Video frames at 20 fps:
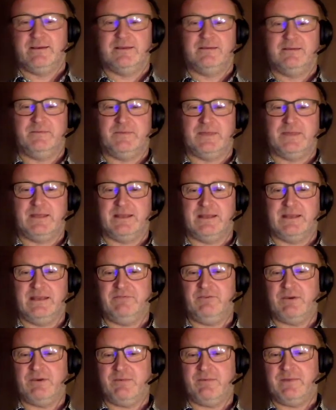
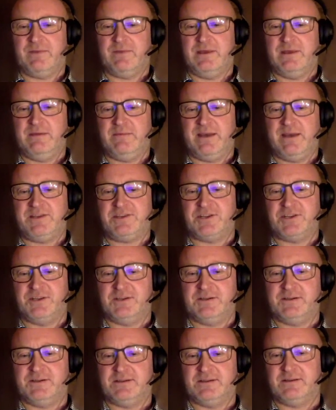If you
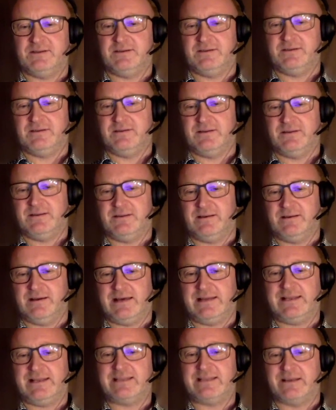imagine
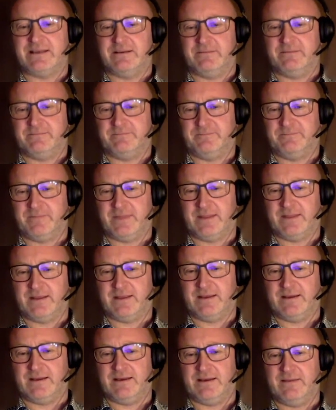Alaska
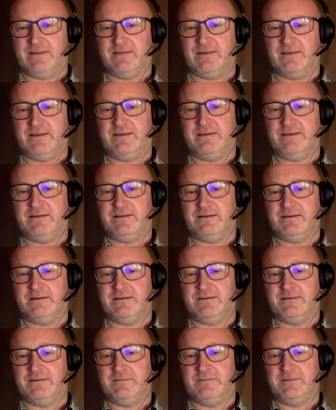and
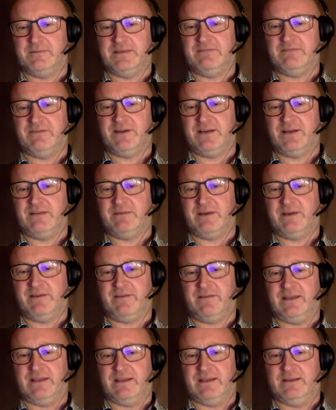then divide by
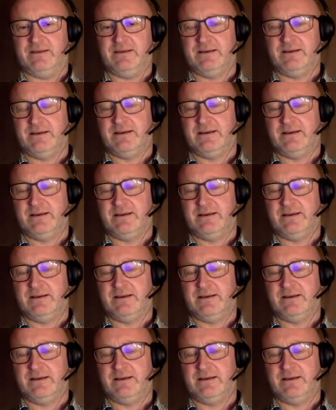three,